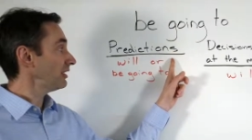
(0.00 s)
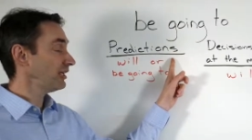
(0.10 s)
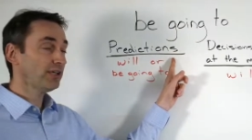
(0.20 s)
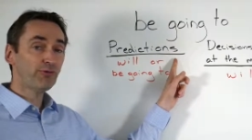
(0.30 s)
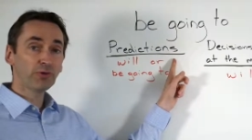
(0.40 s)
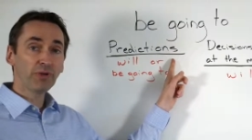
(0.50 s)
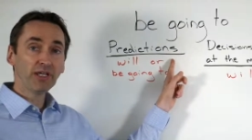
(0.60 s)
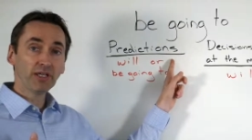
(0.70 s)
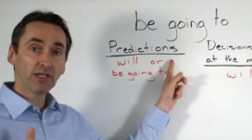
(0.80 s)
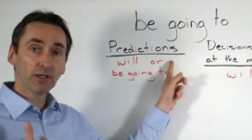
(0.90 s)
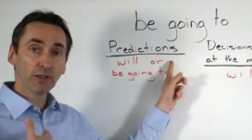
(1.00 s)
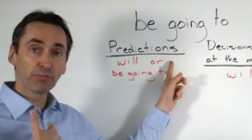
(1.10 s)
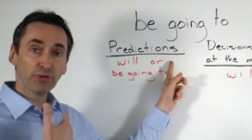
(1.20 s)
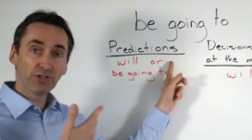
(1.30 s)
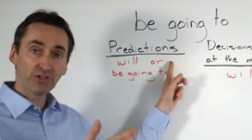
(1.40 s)
If we're making a
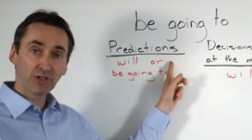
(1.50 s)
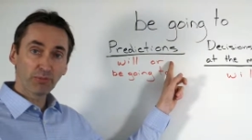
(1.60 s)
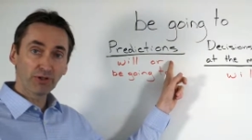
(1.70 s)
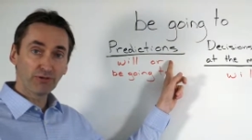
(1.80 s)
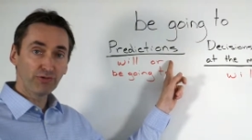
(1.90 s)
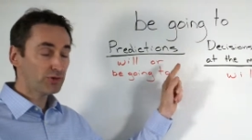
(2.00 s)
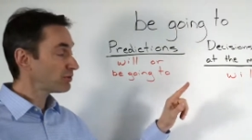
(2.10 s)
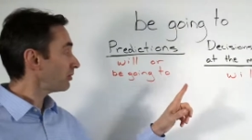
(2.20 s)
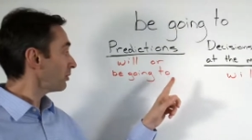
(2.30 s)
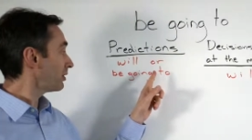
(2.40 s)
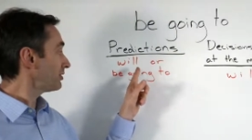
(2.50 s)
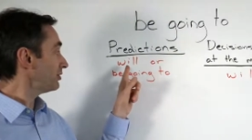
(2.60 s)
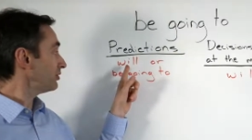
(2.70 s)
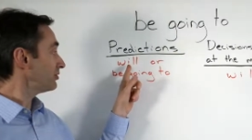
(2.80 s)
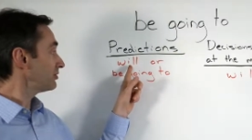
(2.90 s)
prediction about the future, we want to
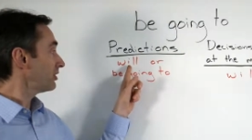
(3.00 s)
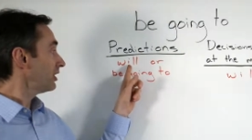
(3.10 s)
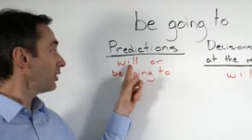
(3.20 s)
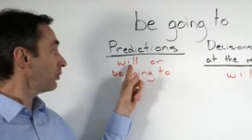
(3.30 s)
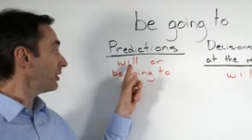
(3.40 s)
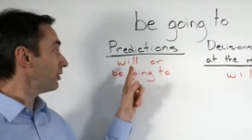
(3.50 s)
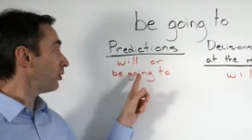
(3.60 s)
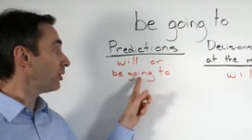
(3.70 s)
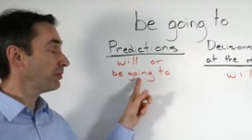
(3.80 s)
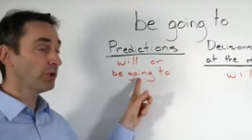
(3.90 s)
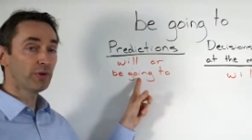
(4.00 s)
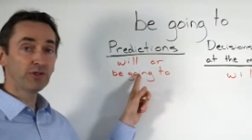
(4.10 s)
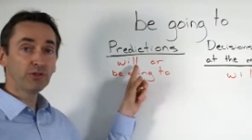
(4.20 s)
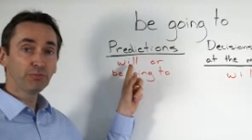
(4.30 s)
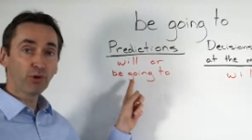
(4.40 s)
use will or be going
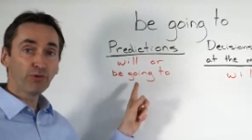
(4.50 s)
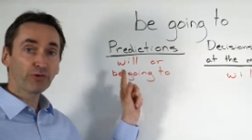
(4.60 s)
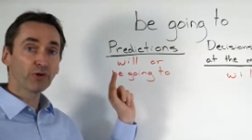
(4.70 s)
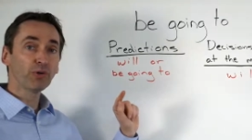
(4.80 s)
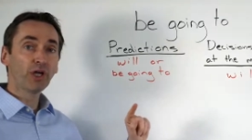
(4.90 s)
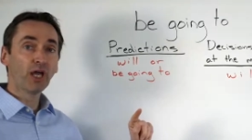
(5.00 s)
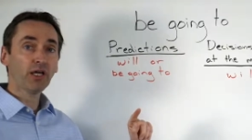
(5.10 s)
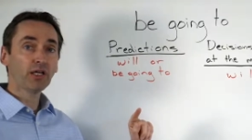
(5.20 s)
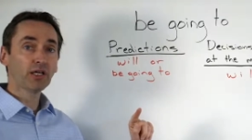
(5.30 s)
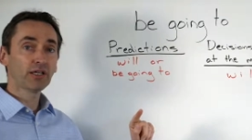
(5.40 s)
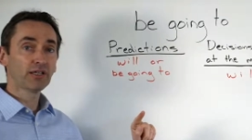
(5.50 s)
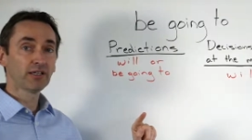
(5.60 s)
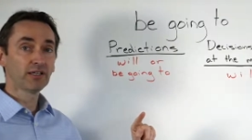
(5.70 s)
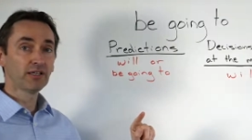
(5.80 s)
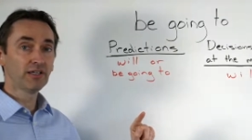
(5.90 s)
to. Both are okay.
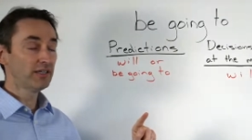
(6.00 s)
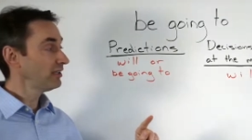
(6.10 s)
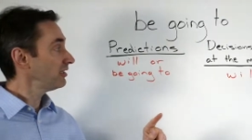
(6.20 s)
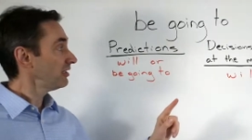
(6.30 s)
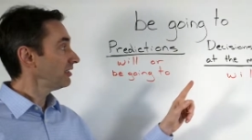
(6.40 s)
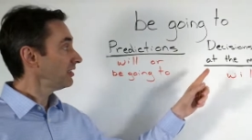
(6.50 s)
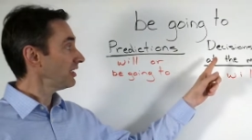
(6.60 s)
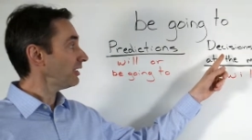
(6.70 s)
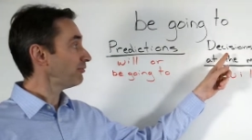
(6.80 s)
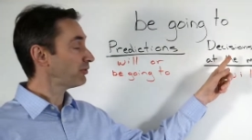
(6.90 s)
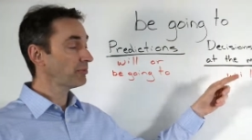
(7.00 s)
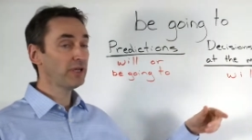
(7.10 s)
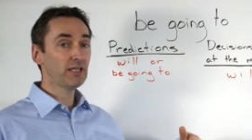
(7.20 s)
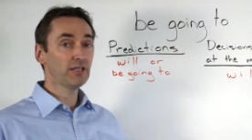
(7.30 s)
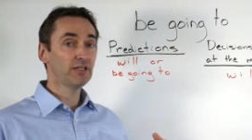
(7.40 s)
If we're
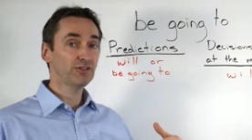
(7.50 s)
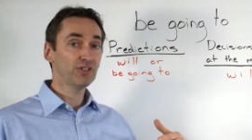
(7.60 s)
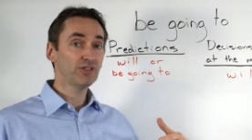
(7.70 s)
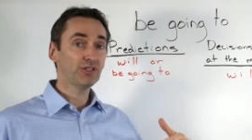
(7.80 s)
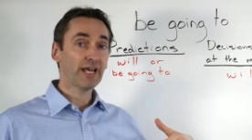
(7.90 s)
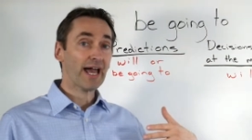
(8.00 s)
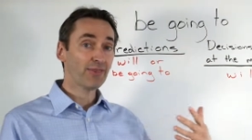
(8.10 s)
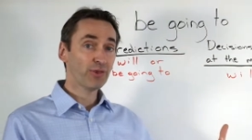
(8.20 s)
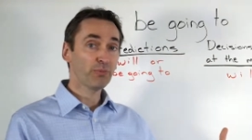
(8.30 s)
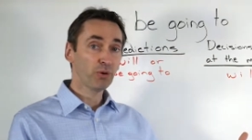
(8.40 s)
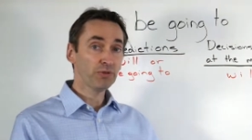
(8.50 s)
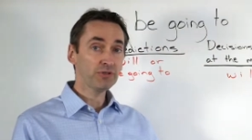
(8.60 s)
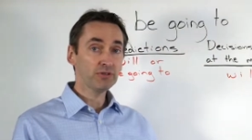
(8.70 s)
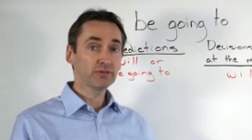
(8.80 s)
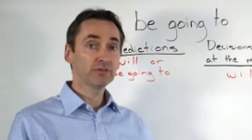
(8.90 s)
making a decision at the
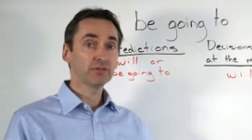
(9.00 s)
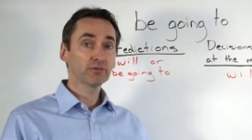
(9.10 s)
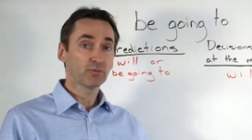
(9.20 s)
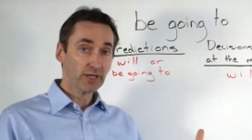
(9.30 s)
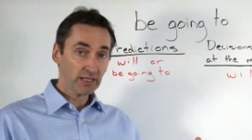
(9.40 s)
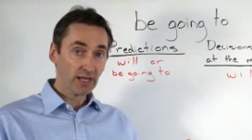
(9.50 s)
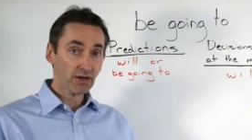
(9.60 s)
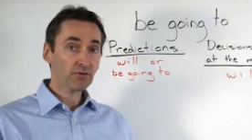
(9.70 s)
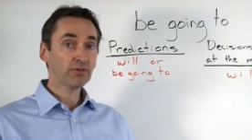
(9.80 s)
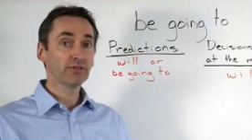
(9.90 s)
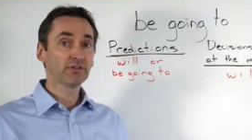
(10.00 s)
moment, right now,